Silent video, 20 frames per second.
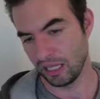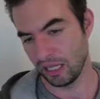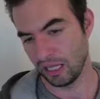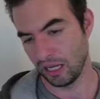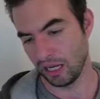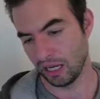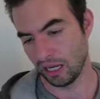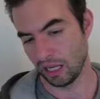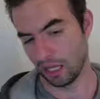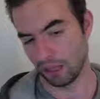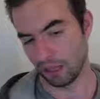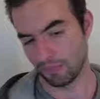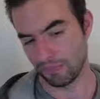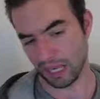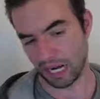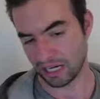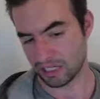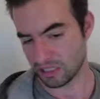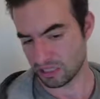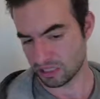And
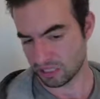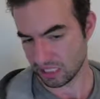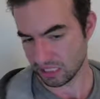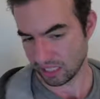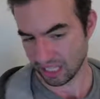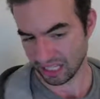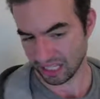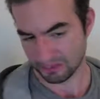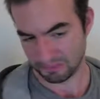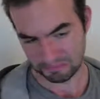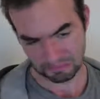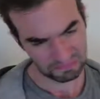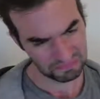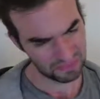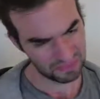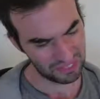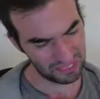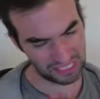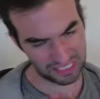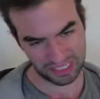I just see like
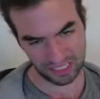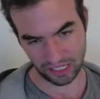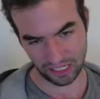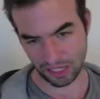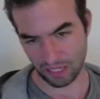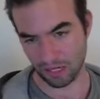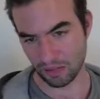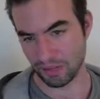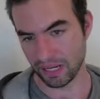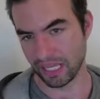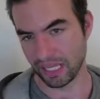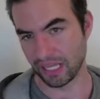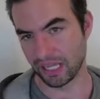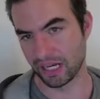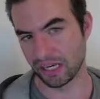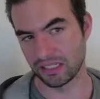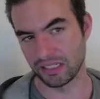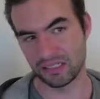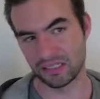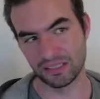a ton of
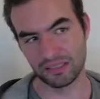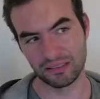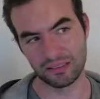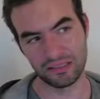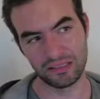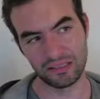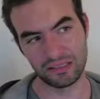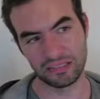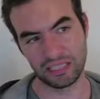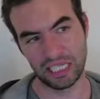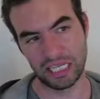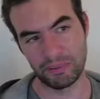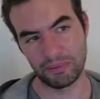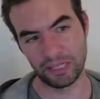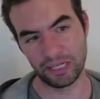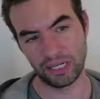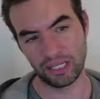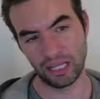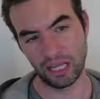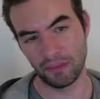demand, keeping
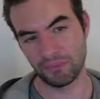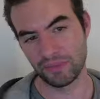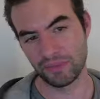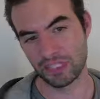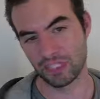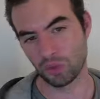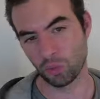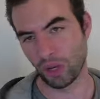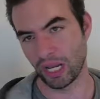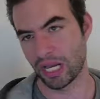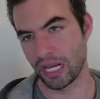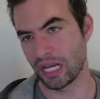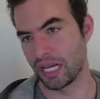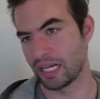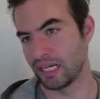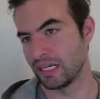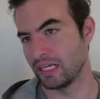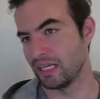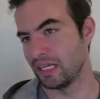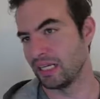it come this way.